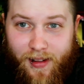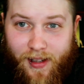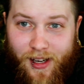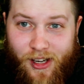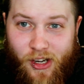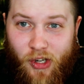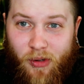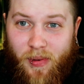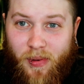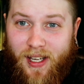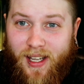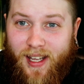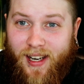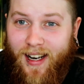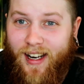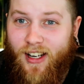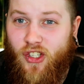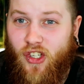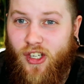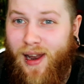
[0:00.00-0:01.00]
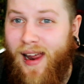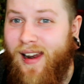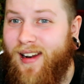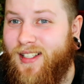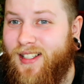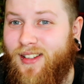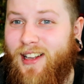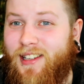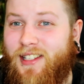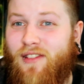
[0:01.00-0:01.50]
think you'd be getting a
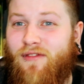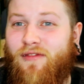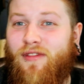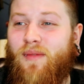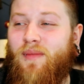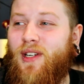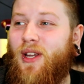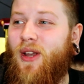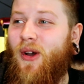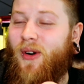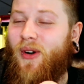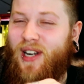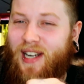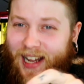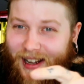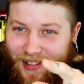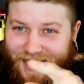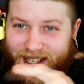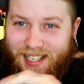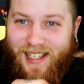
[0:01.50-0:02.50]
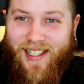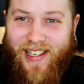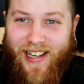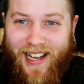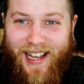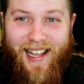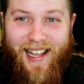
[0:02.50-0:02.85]
genetics lesson from Dakotah now, did ya?